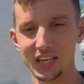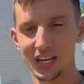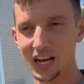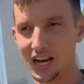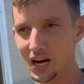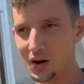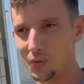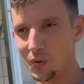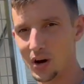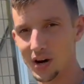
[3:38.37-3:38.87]

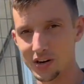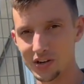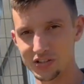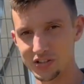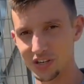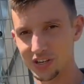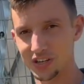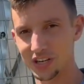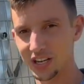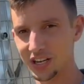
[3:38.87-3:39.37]
Water's
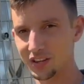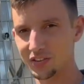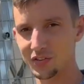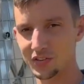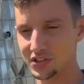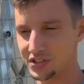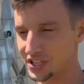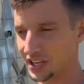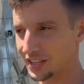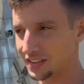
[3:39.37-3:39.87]
underneath for
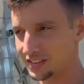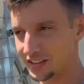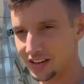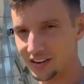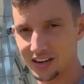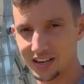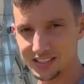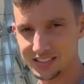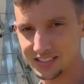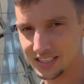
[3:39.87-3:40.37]
chickens that are
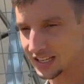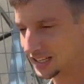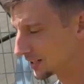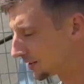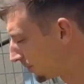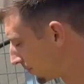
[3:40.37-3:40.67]
outside.